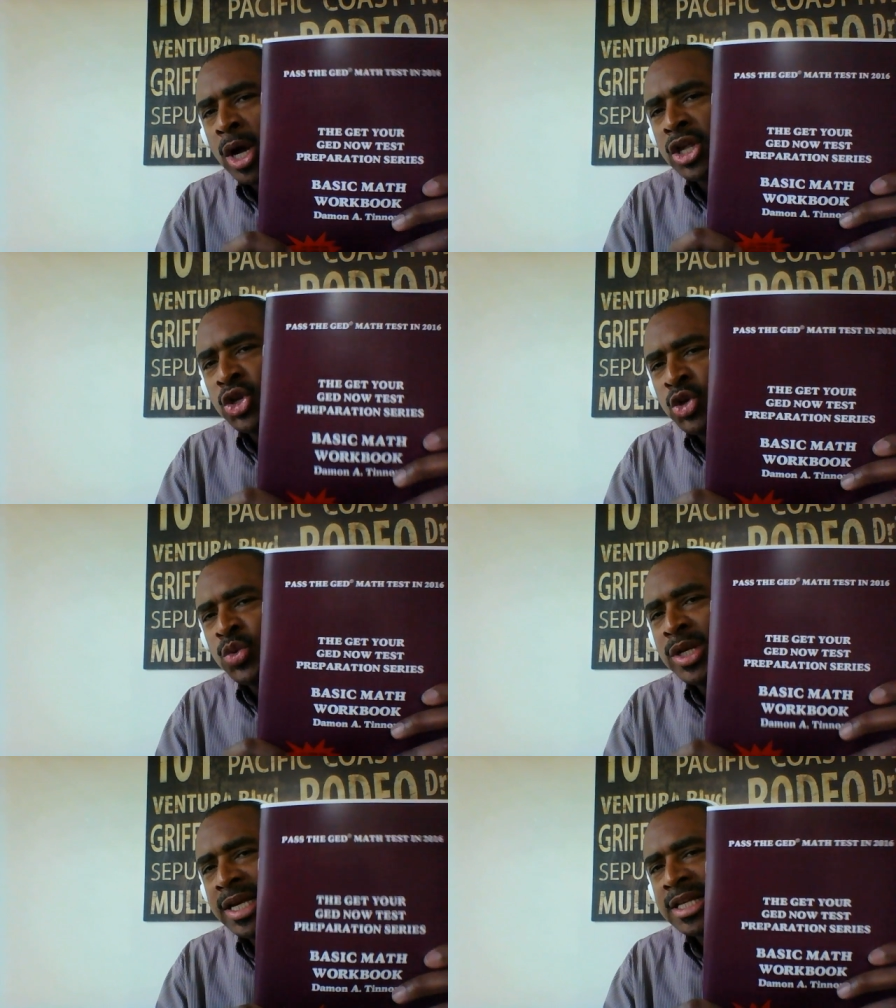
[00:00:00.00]
what
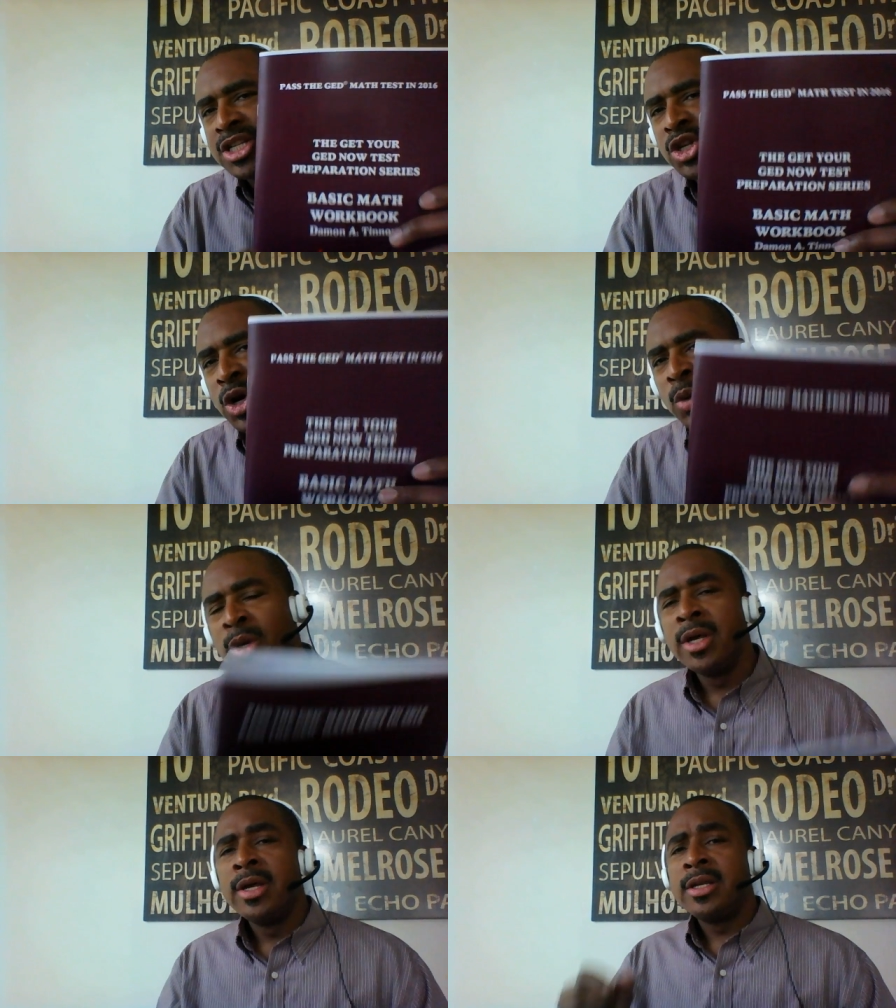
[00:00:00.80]
you need to know
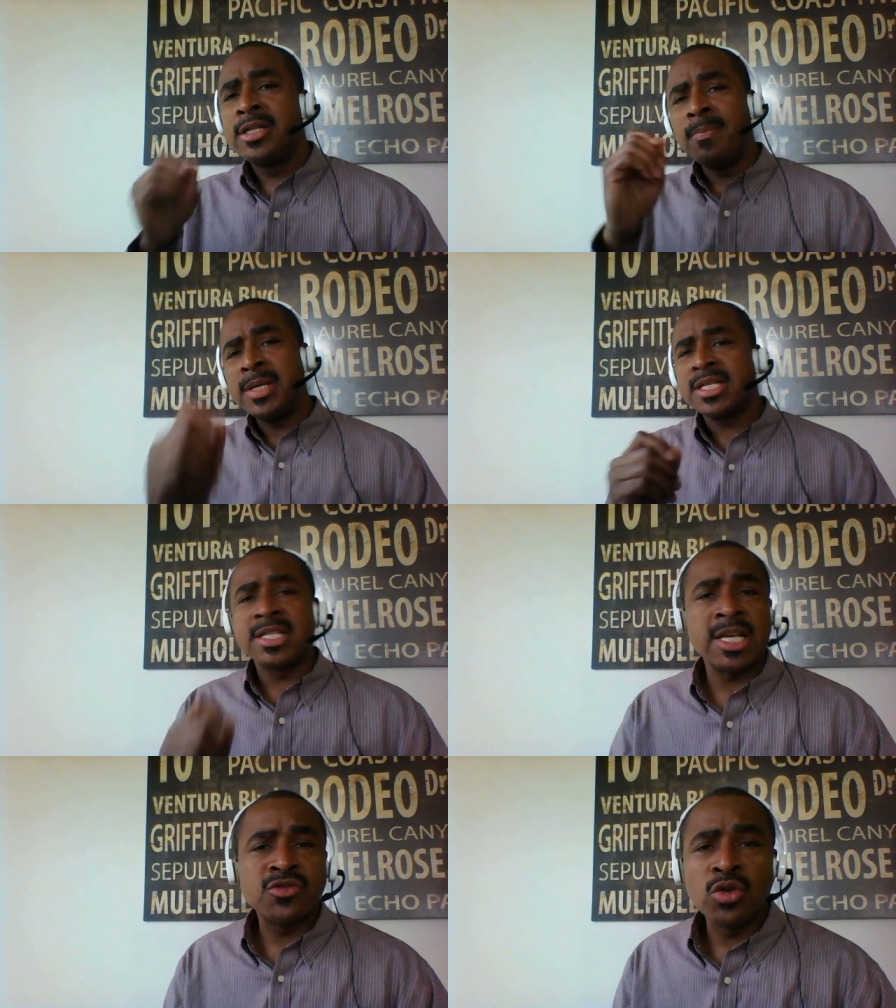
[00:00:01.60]
to be
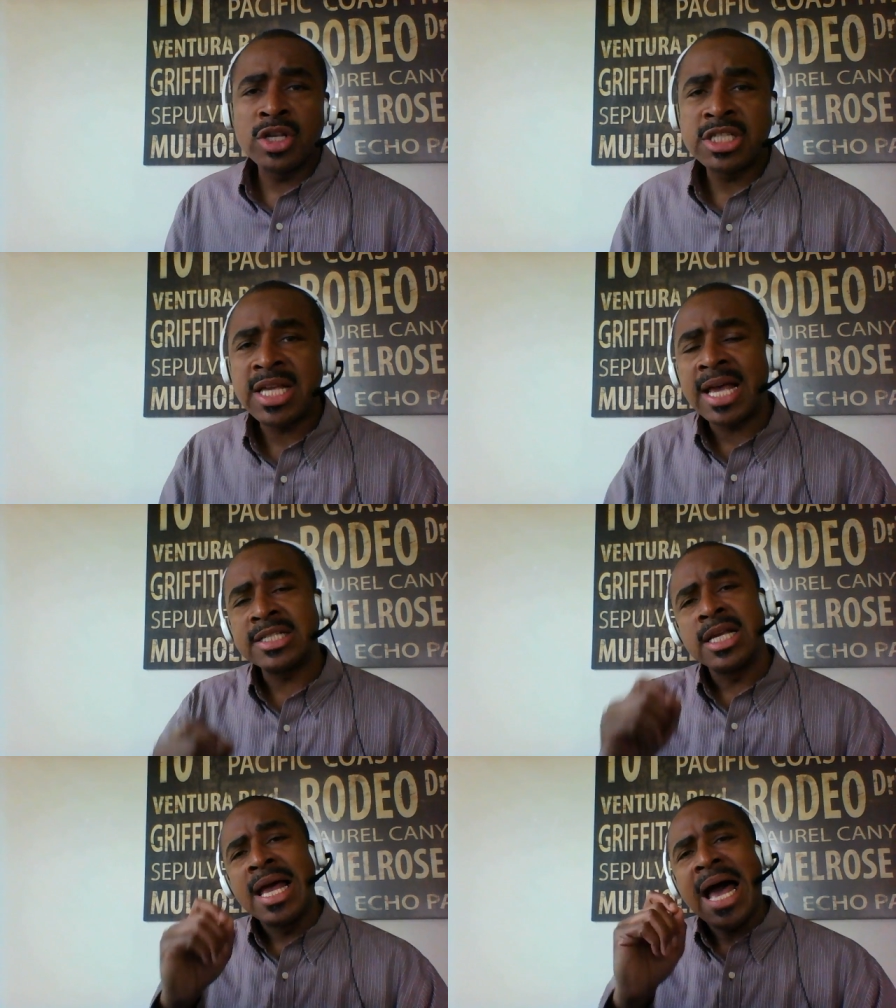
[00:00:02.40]
successful in this
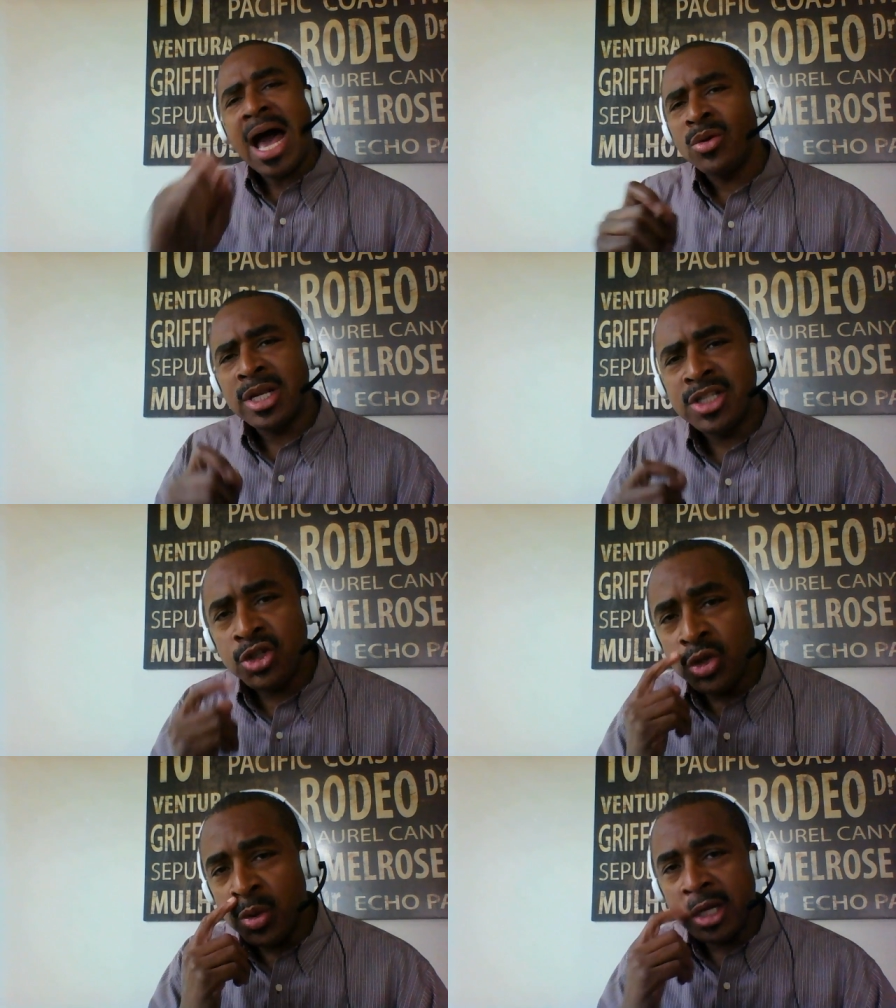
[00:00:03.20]
test. How does
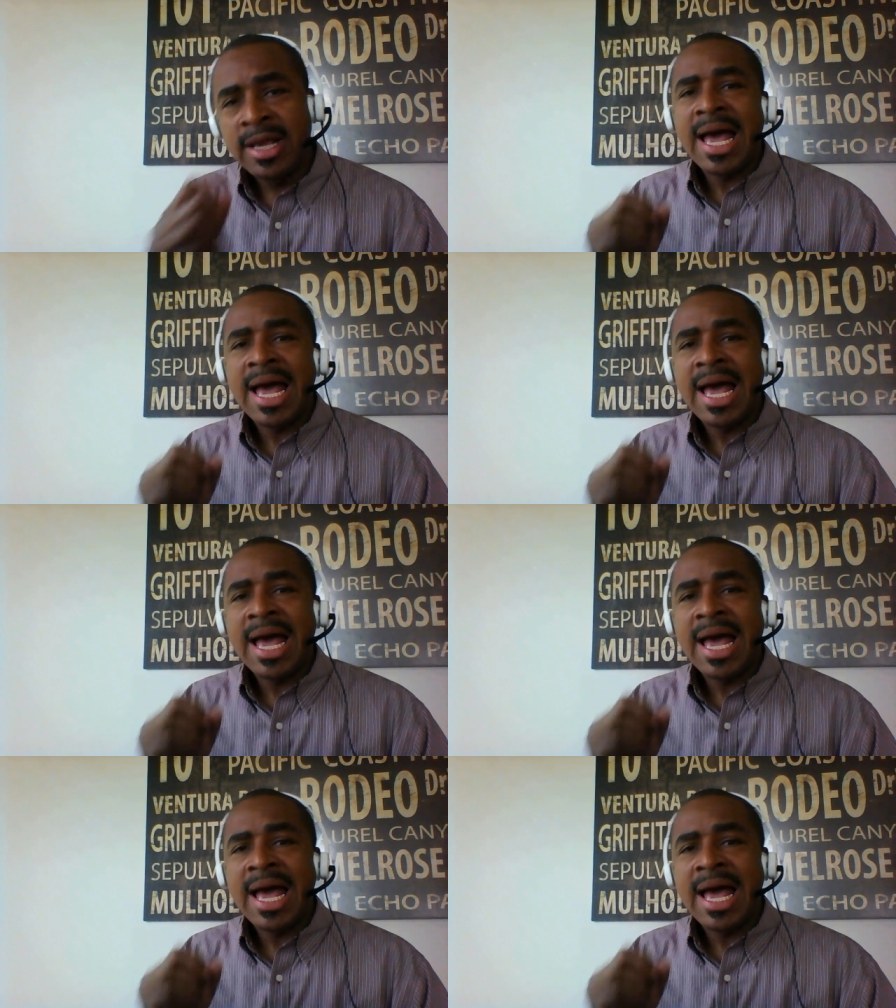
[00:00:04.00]
it do it?